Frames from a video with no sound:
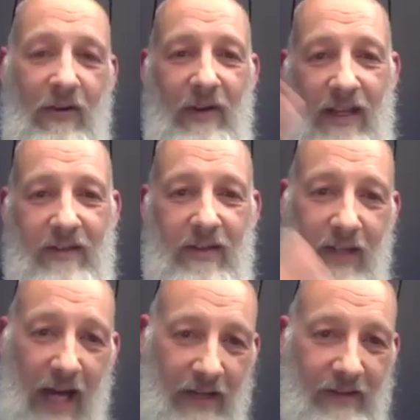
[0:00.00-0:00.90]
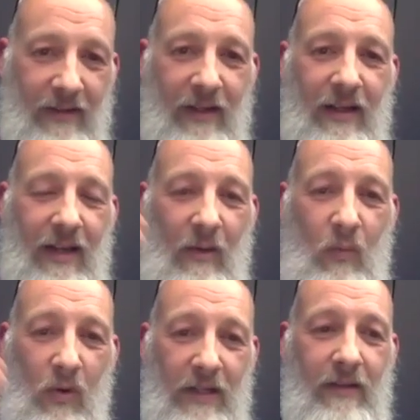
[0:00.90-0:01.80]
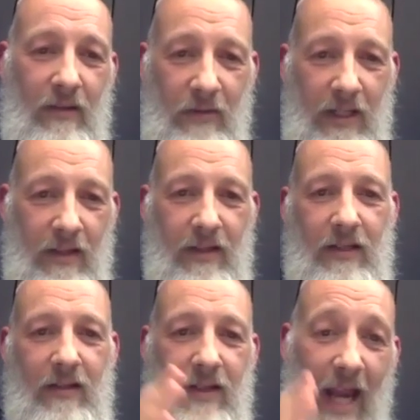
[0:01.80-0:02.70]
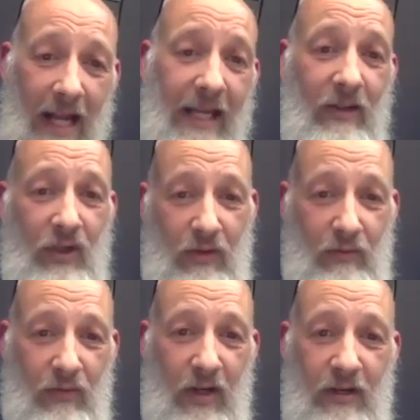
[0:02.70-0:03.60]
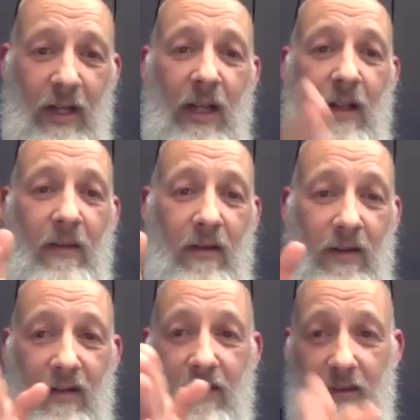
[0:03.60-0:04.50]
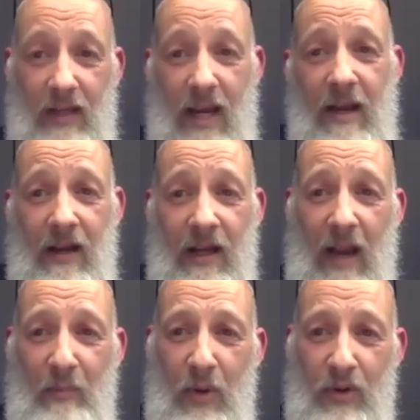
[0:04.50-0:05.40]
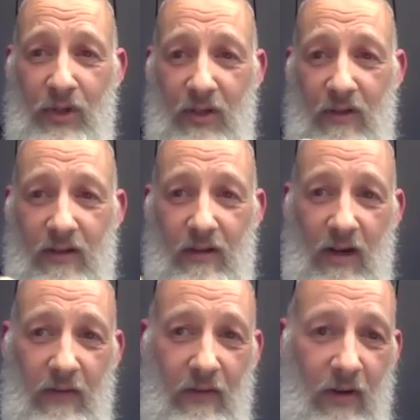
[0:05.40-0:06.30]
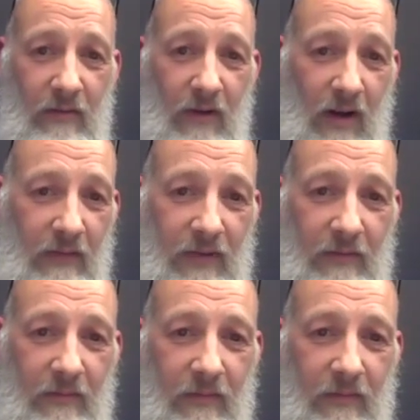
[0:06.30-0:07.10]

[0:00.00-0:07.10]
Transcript: it's a test. And what it's doing is it's telling children that this, they're going to get pushed to the side of their own lives.